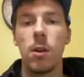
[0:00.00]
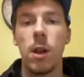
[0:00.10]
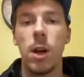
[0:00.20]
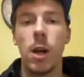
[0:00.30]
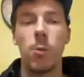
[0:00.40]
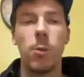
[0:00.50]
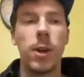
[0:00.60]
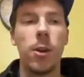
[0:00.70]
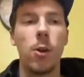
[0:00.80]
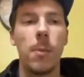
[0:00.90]

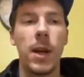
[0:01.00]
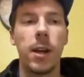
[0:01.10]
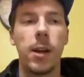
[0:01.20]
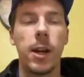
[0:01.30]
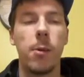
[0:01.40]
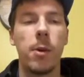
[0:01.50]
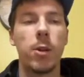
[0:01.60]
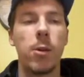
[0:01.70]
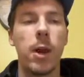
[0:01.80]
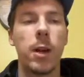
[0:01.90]
Radar Omega, and I want to
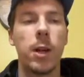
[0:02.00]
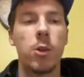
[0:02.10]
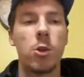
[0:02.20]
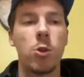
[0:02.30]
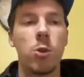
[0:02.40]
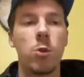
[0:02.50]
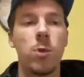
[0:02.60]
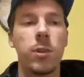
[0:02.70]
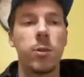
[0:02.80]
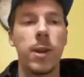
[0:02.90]
go ahead and show you
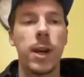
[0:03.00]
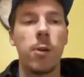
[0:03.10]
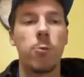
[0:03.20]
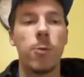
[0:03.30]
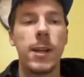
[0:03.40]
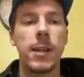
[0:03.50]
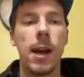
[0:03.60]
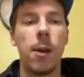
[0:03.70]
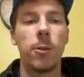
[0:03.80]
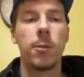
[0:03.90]
what's going on right
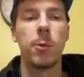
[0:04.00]
now. So